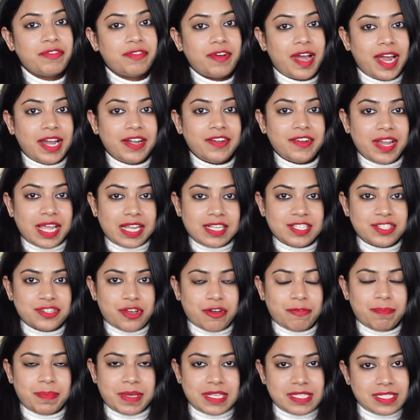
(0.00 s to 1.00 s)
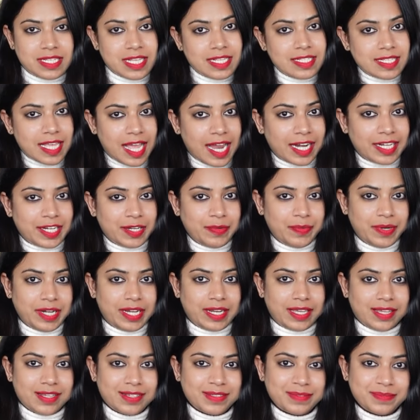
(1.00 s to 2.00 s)
a wide range of business
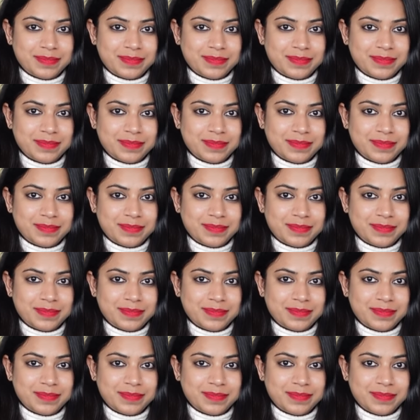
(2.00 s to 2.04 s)
activity.